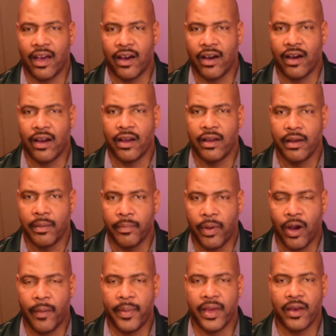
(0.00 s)
or
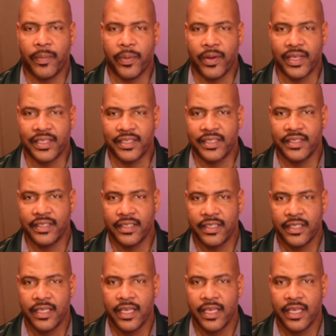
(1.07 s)
barbell presses.